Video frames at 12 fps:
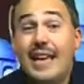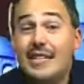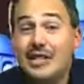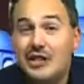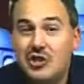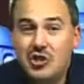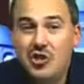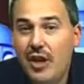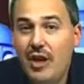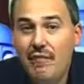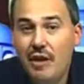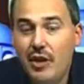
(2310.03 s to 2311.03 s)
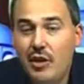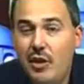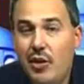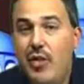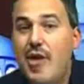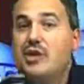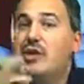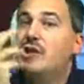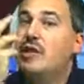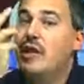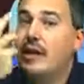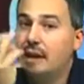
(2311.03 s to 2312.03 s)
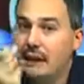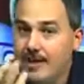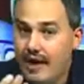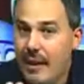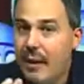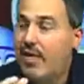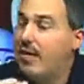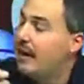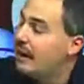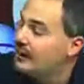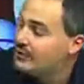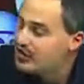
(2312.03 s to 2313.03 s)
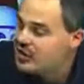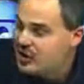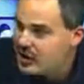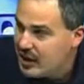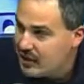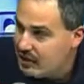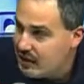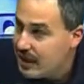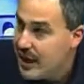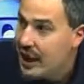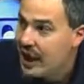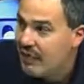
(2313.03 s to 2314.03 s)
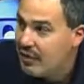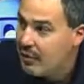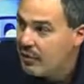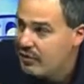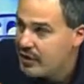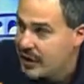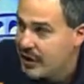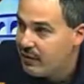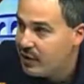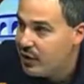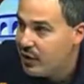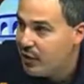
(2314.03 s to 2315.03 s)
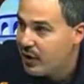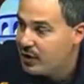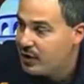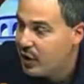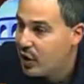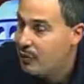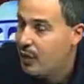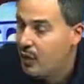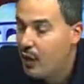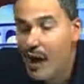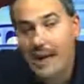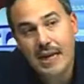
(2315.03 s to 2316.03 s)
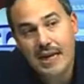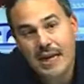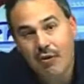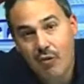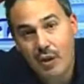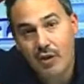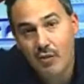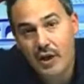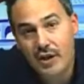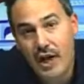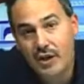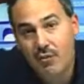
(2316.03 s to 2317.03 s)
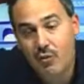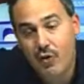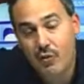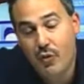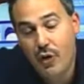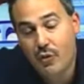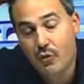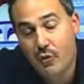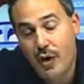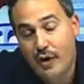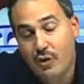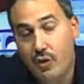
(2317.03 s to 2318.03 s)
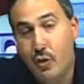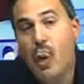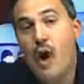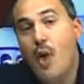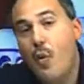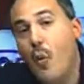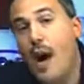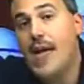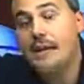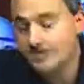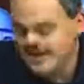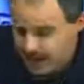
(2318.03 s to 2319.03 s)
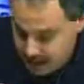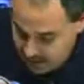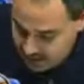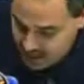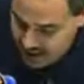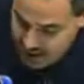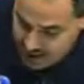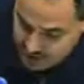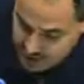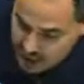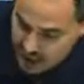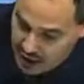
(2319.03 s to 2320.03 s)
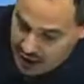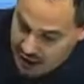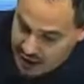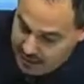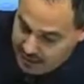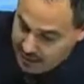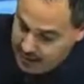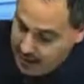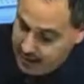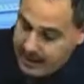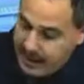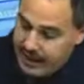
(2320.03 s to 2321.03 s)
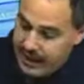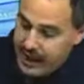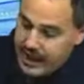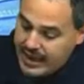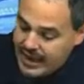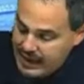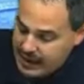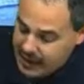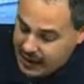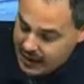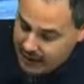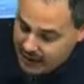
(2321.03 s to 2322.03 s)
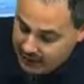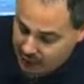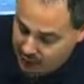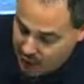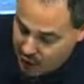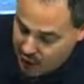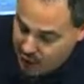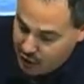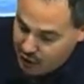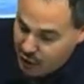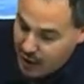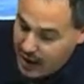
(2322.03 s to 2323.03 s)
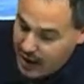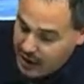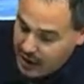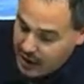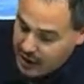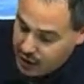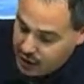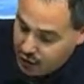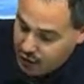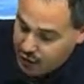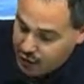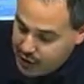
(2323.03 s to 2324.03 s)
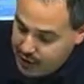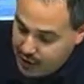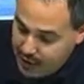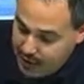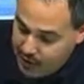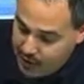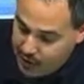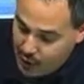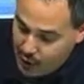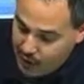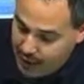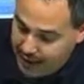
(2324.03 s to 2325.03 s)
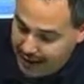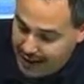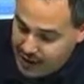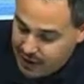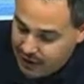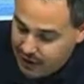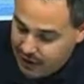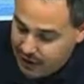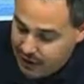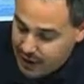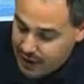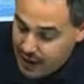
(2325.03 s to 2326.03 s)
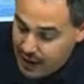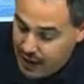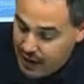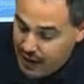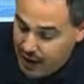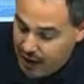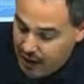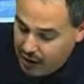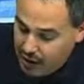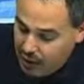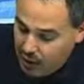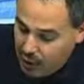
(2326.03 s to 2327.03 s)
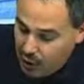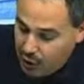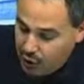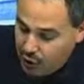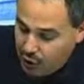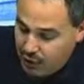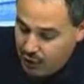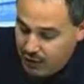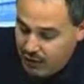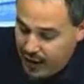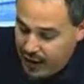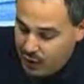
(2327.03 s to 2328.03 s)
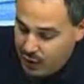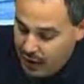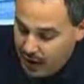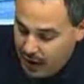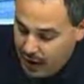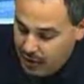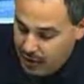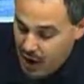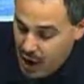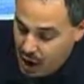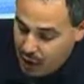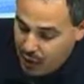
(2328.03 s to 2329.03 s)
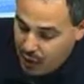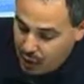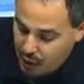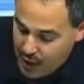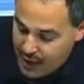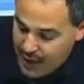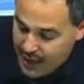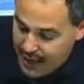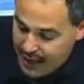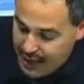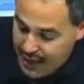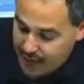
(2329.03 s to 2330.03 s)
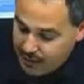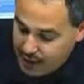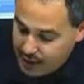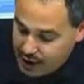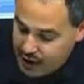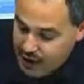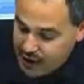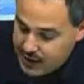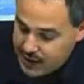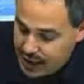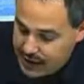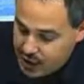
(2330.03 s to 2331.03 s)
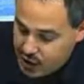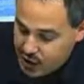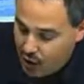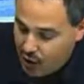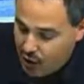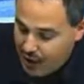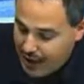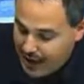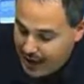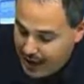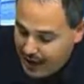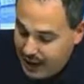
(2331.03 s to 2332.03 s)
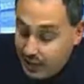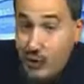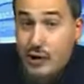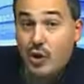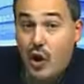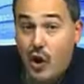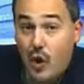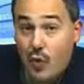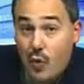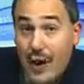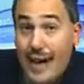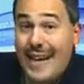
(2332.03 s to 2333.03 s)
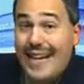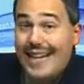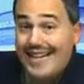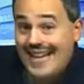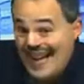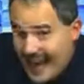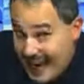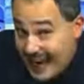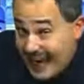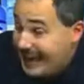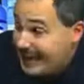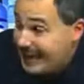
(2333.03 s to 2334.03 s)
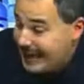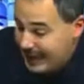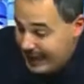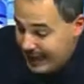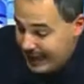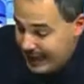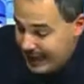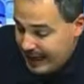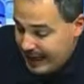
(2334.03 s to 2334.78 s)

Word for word: he is deceiving you. This is clear that he is deceiving. If he wants to give a good reasoned argument, why didn't he read what David Wood read, read to you? Why didn't he read John chapter nineteen that says in verse thirty-two, then the soldiers came and broke the legs of the first and the other who were crucified. crucified with him, but when they came to Jesus and saw that he was already dead, mm-hmm.